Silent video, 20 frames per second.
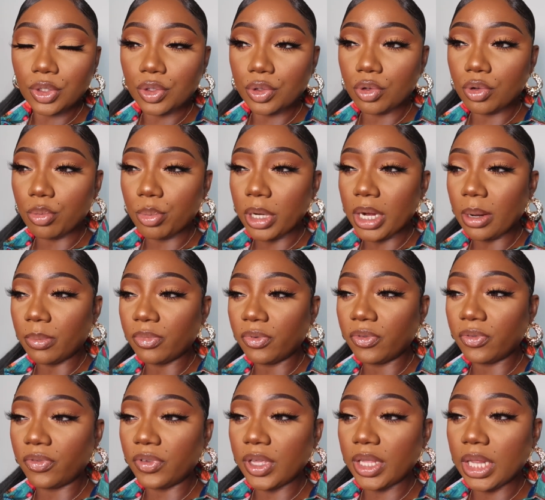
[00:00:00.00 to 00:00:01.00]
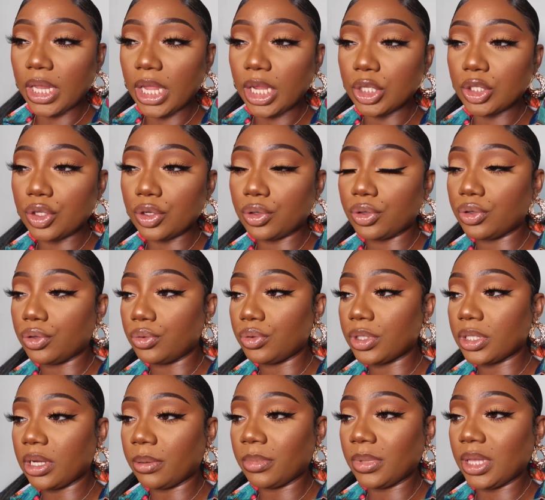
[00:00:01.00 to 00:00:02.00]
do but i'm feeling to do
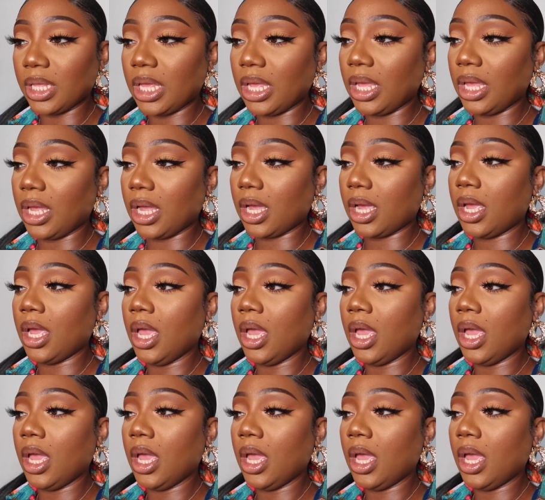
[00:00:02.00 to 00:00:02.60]
something